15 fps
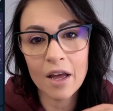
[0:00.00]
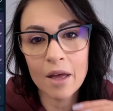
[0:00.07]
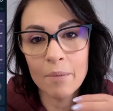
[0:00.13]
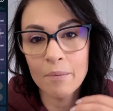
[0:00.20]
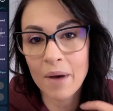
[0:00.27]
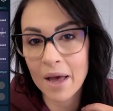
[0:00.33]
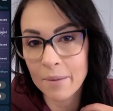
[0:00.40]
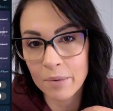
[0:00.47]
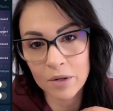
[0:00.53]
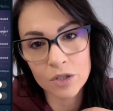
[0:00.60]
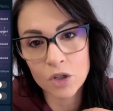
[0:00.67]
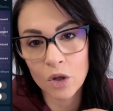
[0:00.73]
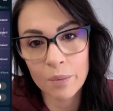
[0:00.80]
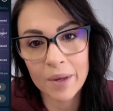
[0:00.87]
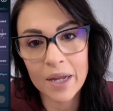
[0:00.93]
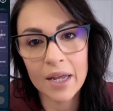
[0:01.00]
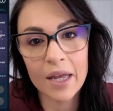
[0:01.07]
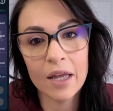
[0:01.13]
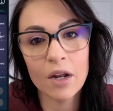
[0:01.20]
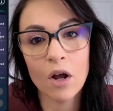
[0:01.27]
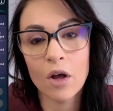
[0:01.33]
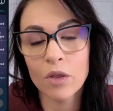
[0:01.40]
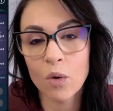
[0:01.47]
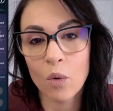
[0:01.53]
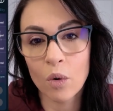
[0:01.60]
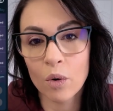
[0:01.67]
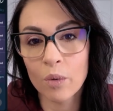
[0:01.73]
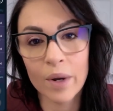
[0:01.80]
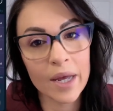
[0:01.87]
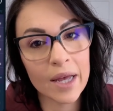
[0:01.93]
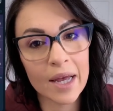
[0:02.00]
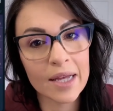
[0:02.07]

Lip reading: in my personal opinion, on the Oura Ring